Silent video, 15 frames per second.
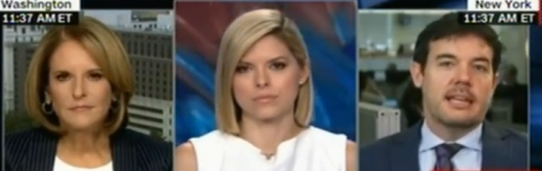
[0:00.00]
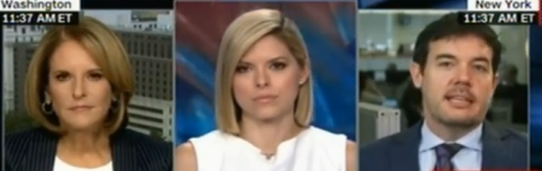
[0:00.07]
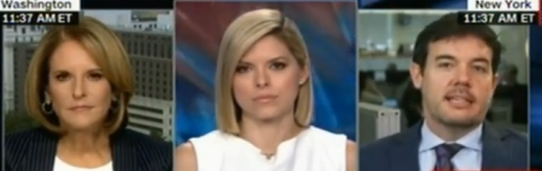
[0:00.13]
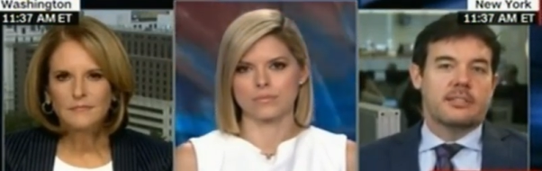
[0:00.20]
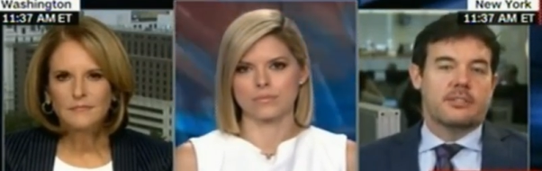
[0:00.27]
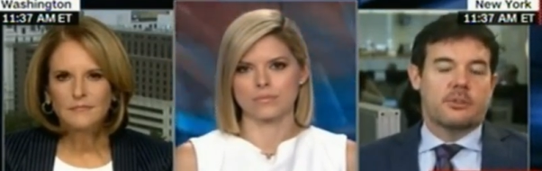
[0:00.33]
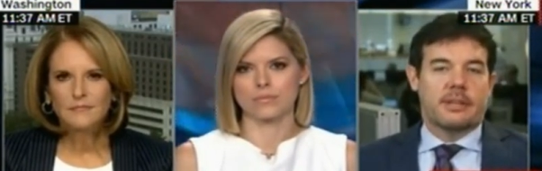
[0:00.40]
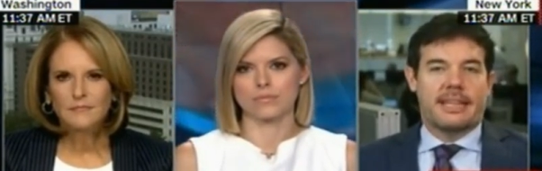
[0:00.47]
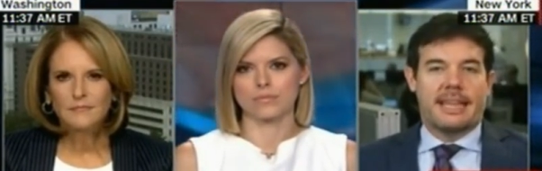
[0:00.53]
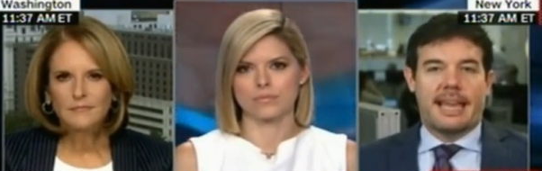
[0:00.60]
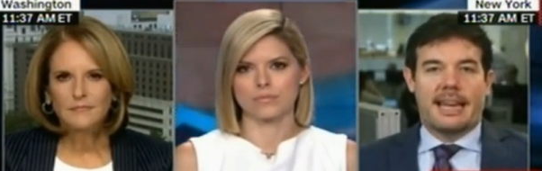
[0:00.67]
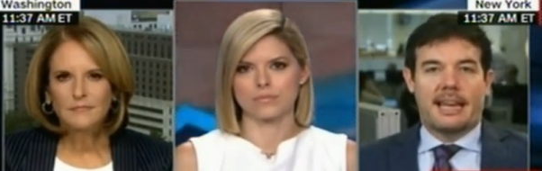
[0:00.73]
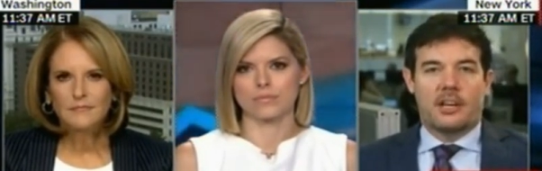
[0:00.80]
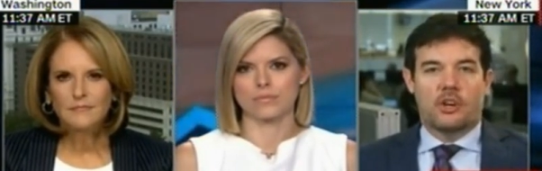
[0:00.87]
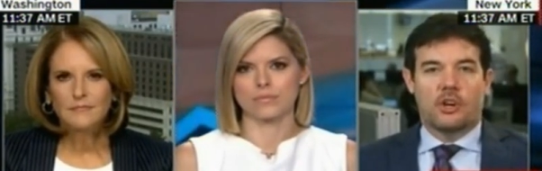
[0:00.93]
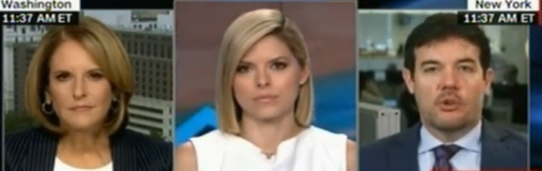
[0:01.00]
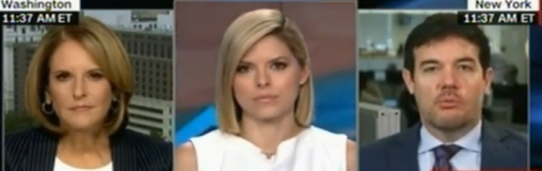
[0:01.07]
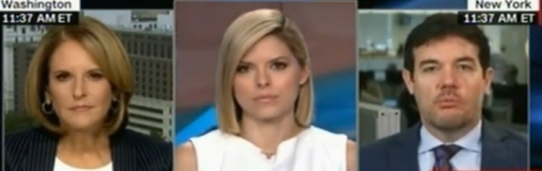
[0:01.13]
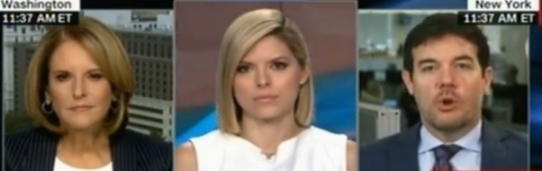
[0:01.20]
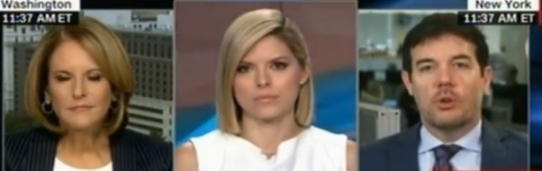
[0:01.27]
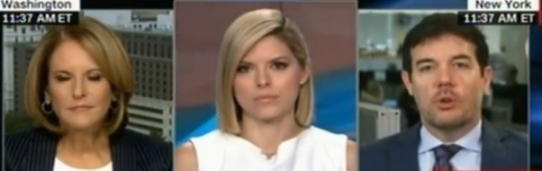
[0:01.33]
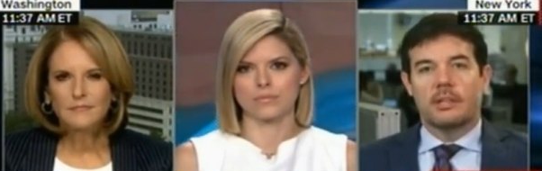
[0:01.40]
Speaker 1: sort of get at her
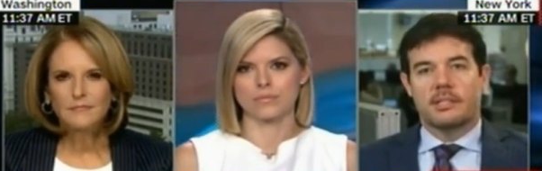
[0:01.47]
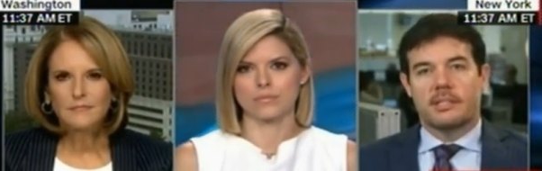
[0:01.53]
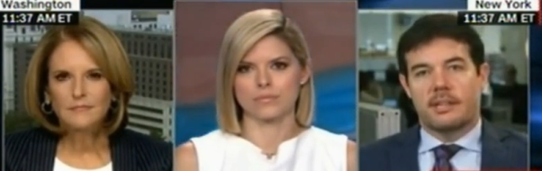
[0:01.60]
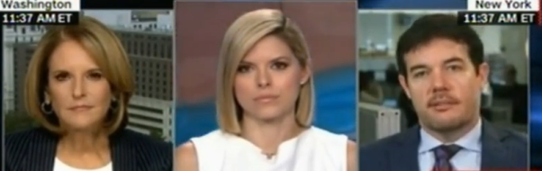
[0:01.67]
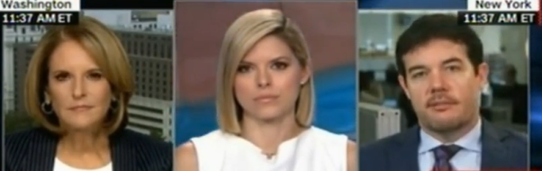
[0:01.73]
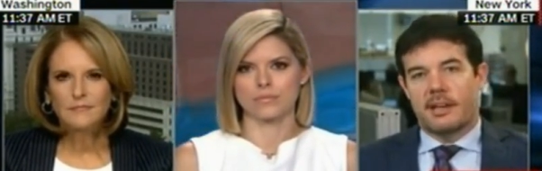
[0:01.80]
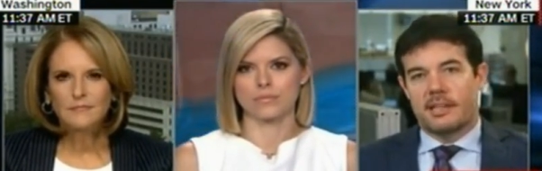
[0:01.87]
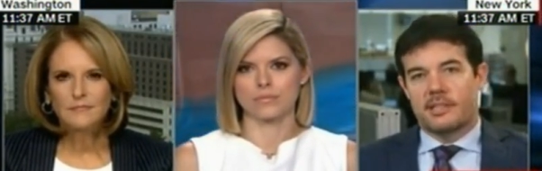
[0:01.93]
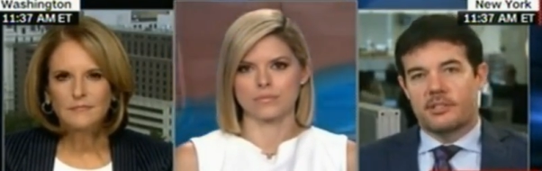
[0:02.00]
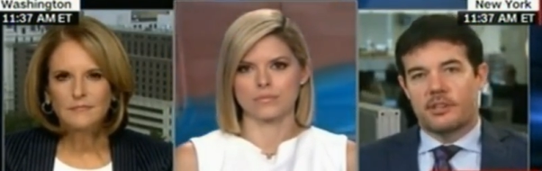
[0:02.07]
role as an advisor to